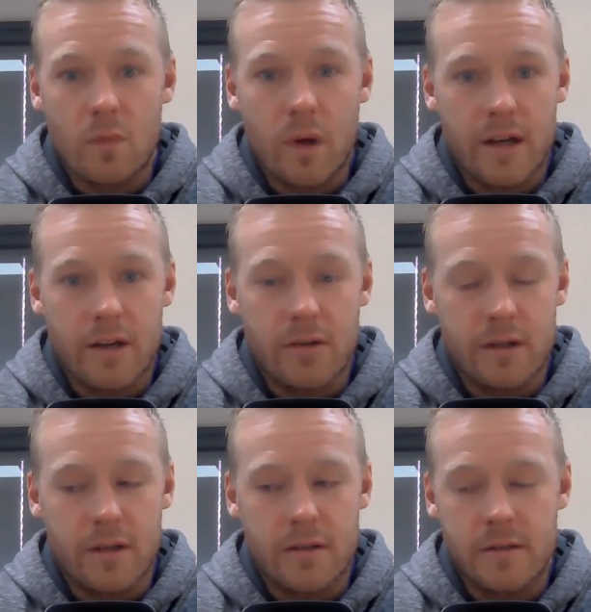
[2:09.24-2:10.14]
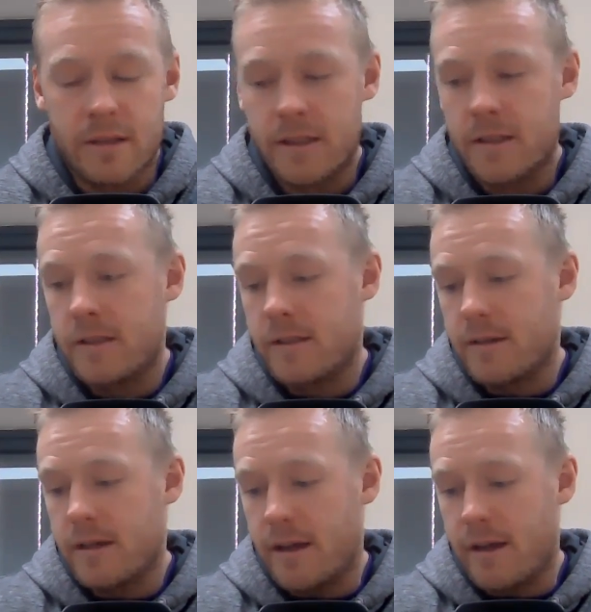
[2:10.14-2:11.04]
Why aren't you doing
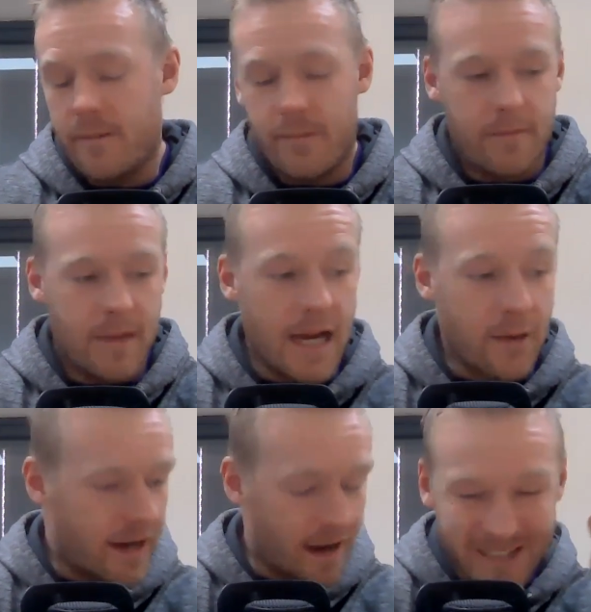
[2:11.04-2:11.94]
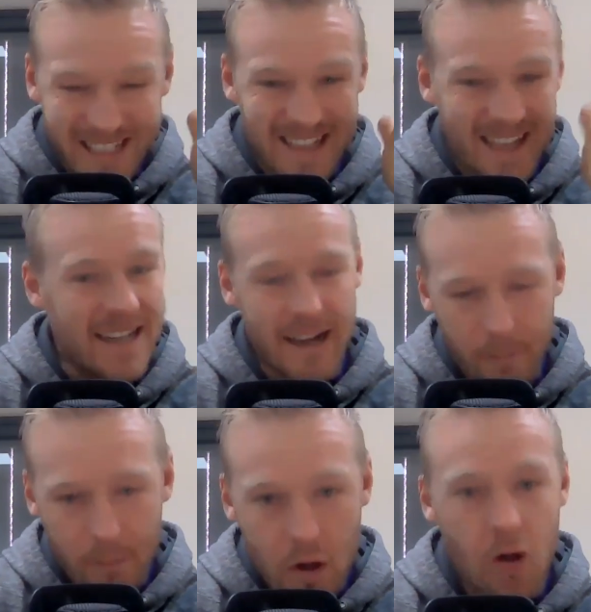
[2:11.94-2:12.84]
it? Anyway, I've decided
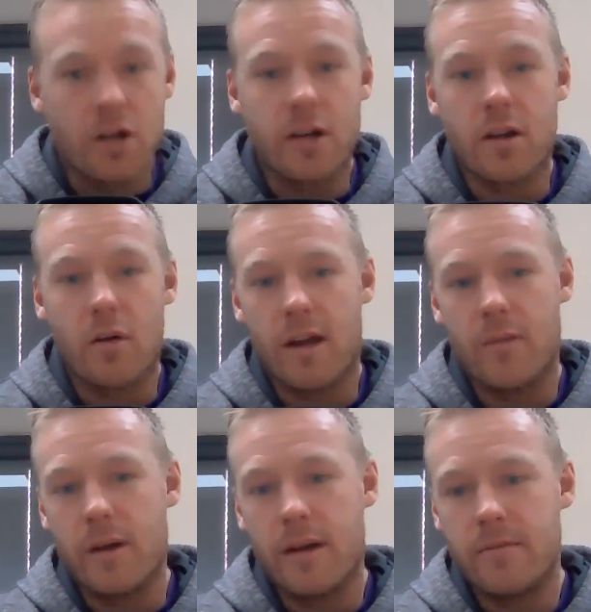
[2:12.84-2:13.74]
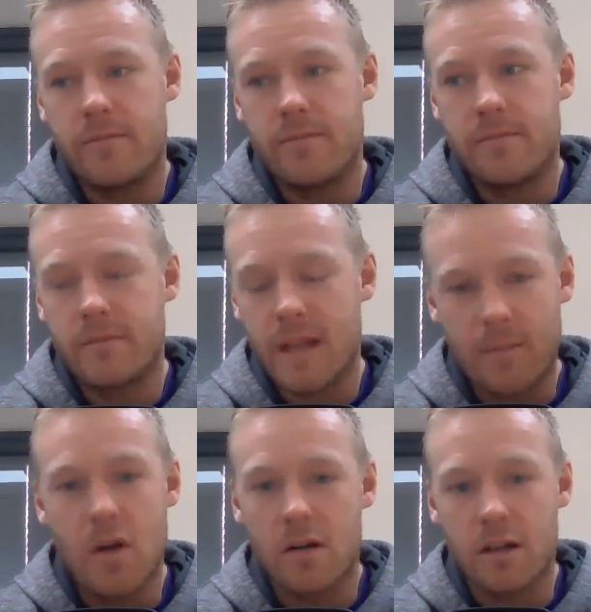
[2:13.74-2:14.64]
I'm not going to go that way.
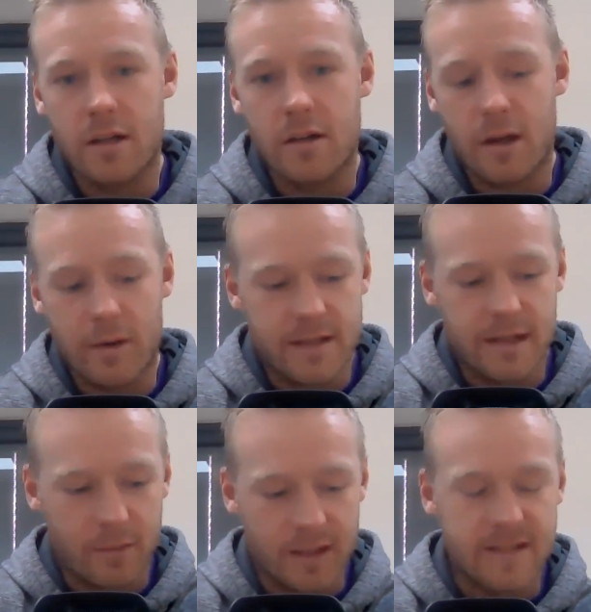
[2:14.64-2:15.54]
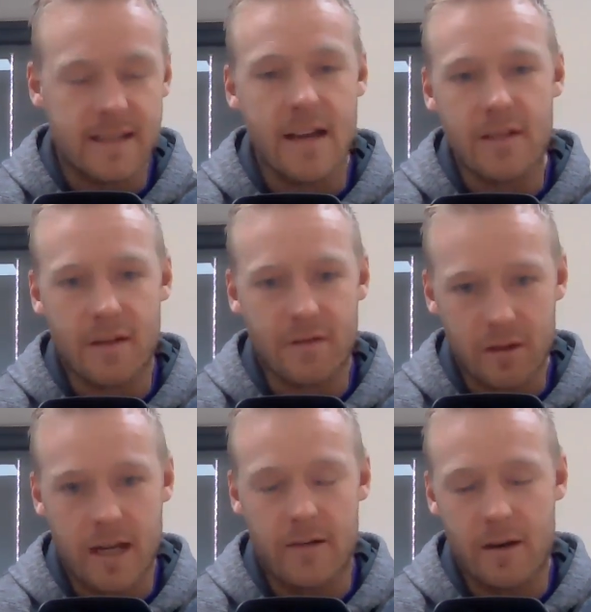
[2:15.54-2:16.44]
I'm not going to go that way today. I'm going to save that for
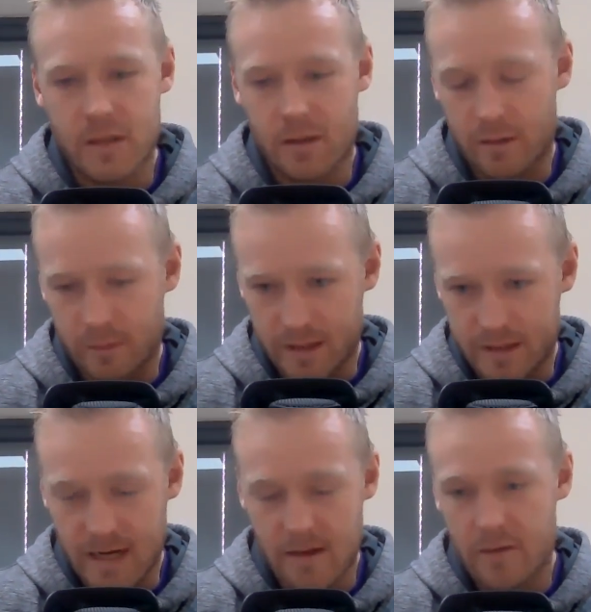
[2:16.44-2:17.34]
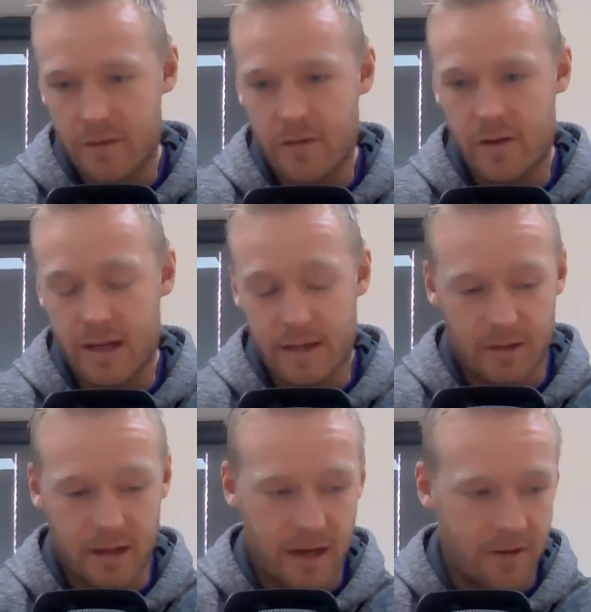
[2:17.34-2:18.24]
a later episode. I'm going to save it for further down the line.